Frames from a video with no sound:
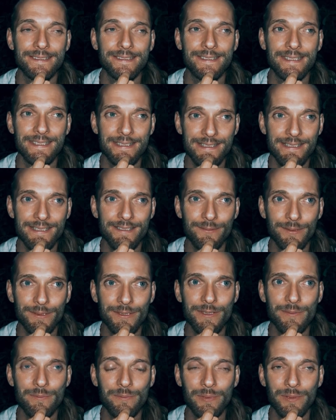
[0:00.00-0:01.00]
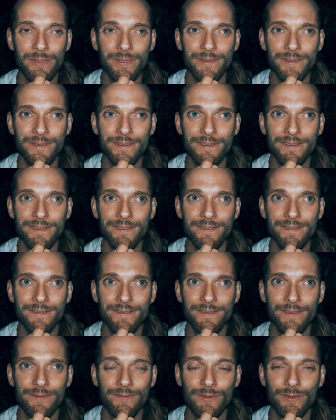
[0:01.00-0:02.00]
This is what's important.
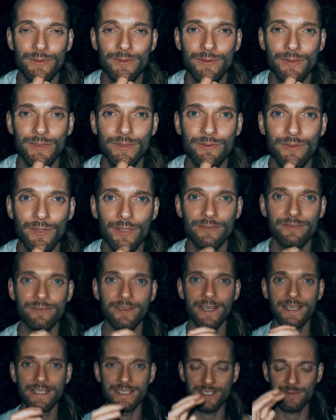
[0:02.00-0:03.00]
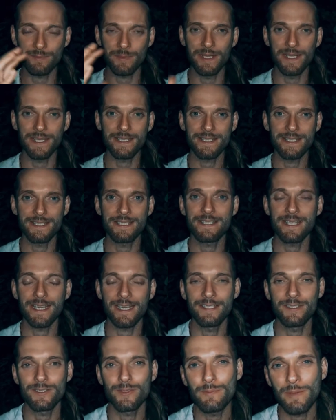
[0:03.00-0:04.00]
You've got to find space
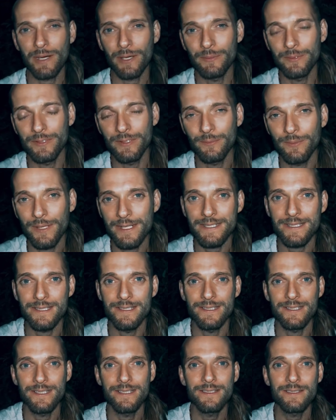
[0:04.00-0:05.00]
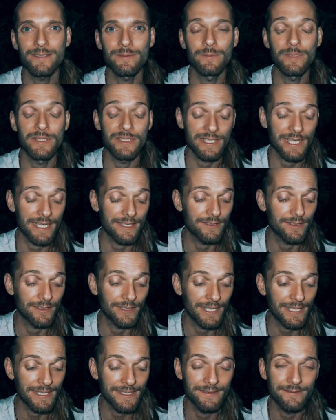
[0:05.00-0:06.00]
inside somehow in the Western system, inside your
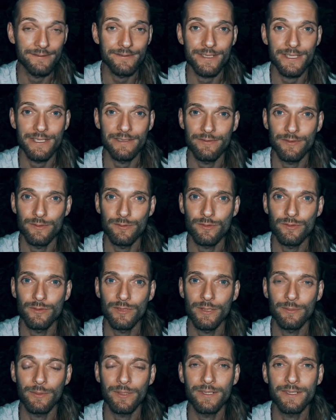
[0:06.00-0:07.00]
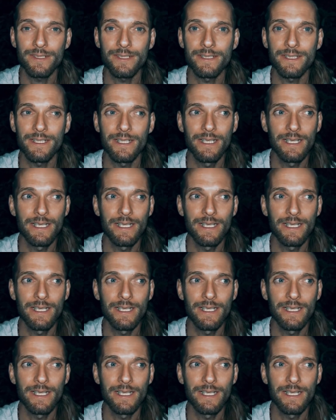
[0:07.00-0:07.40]
lives, if you truly want it.